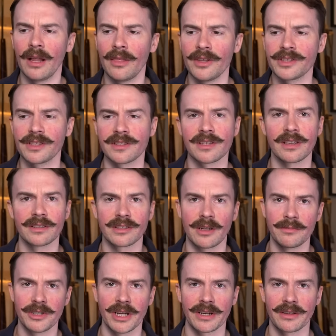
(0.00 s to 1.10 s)
This is a
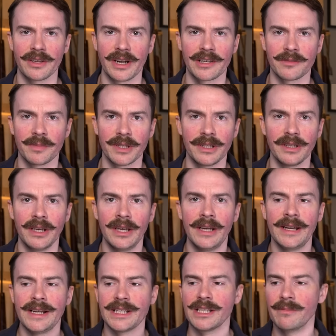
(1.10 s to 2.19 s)
subject that has been
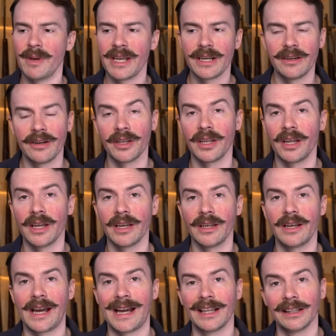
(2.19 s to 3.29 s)
debated
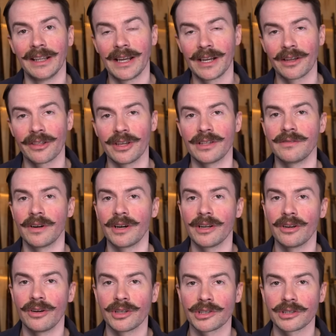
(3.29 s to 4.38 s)
online at length. It's
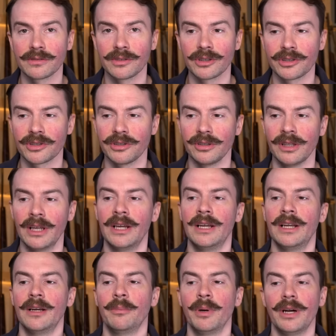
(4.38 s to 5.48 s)
very controversial.
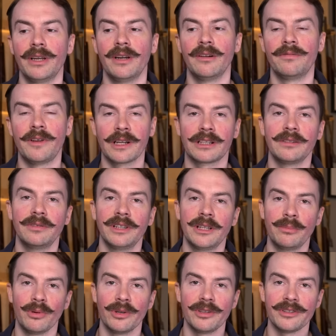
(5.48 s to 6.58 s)
But effectively,
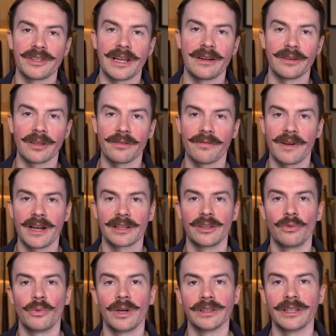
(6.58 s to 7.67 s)
it boils down to the fact
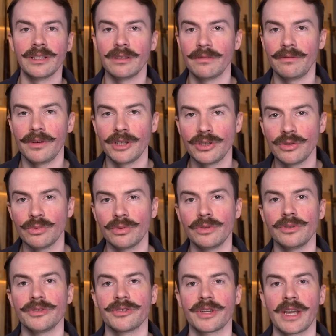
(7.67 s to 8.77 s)
that, well,
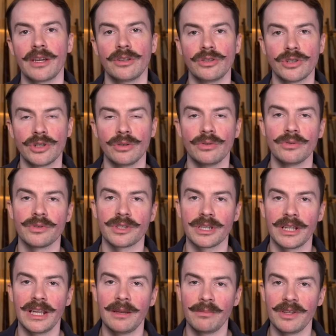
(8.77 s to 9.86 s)
individuals can choose to
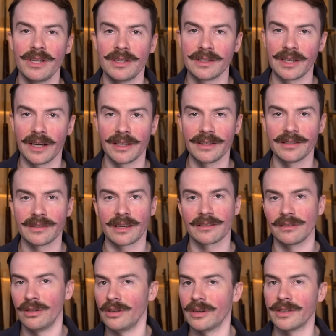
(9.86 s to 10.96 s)
keep these guns
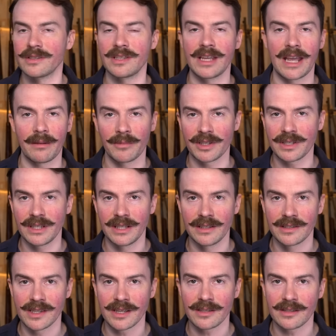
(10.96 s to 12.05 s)
as long as the amnesty
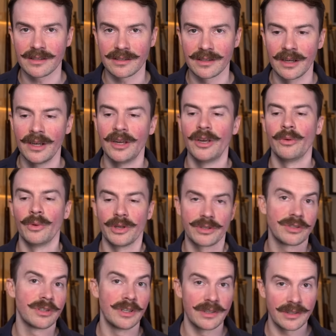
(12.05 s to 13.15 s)
exists,
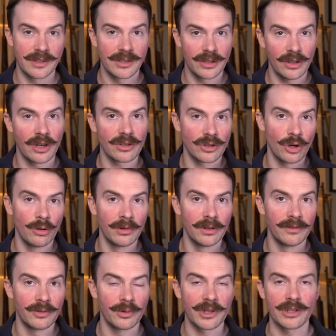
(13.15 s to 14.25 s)
which is until October
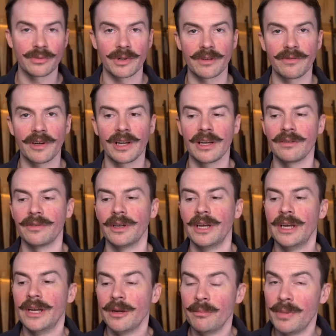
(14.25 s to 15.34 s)
of 2025.
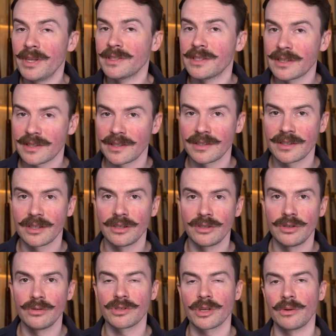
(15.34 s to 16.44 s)
Businesses can
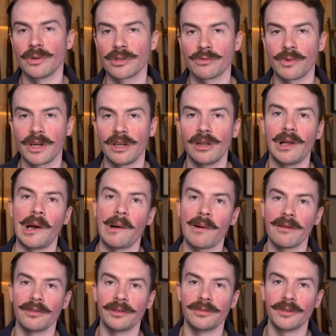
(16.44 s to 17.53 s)
do so as well.
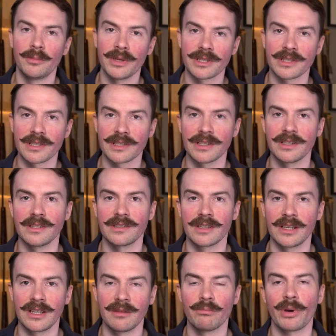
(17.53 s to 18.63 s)
However, for businesses,
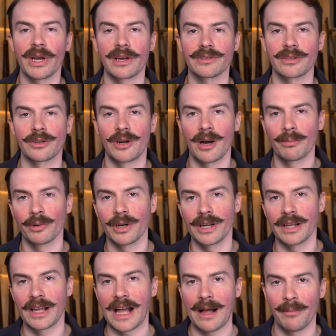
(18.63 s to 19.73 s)
it impacts their
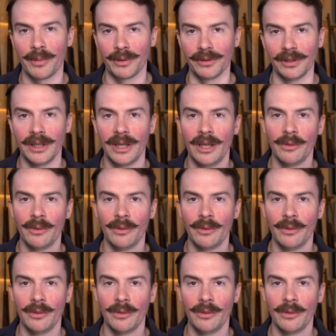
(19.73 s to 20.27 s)
operating capital.